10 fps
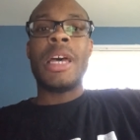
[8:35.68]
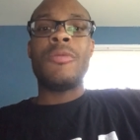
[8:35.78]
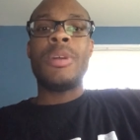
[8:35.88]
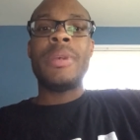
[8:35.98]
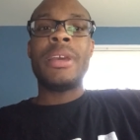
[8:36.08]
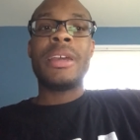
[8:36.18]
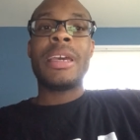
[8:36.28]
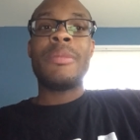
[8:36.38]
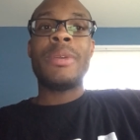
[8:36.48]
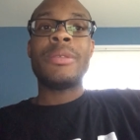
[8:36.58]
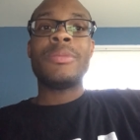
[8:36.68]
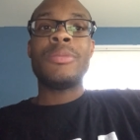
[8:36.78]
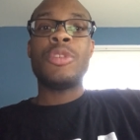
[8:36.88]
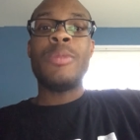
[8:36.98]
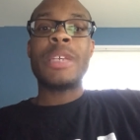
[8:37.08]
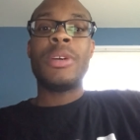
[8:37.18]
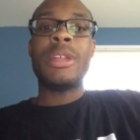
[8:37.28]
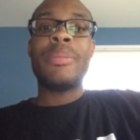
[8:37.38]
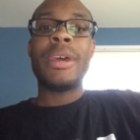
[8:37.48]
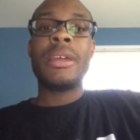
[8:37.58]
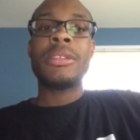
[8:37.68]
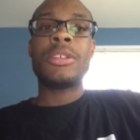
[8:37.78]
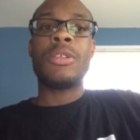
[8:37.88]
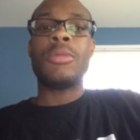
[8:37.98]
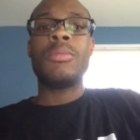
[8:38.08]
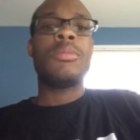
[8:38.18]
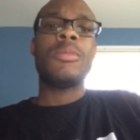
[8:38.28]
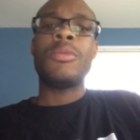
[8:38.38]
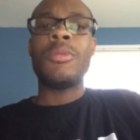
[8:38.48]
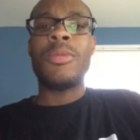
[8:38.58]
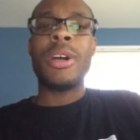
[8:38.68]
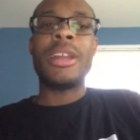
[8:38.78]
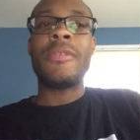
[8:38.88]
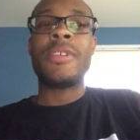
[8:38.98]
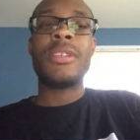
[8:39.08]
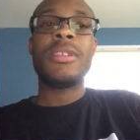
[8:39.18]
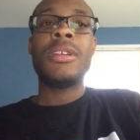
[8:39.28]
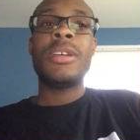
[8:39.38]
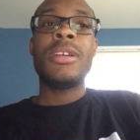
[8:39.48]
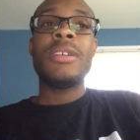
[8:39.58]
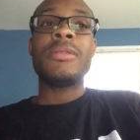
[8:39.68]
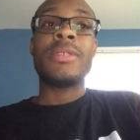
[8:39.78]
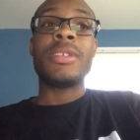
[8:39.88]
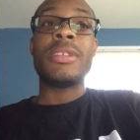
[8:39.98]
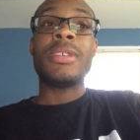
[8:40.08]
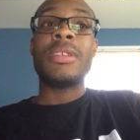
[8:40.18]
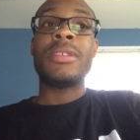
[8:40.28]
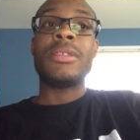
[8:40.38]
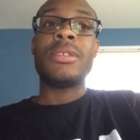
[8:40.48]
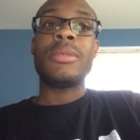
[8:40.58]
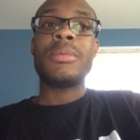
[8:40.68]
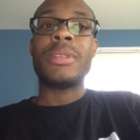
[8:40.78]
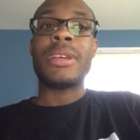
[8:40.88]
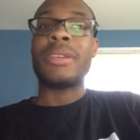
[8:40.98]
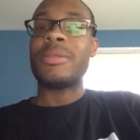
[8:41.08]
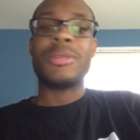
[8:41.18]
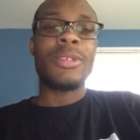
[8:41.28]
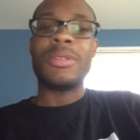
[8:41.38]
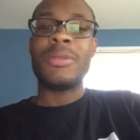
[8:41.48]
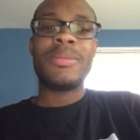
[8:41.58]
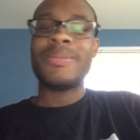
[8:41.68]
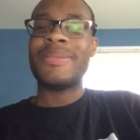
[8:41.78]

women can do basketball than men. So whatever. Like, like, so.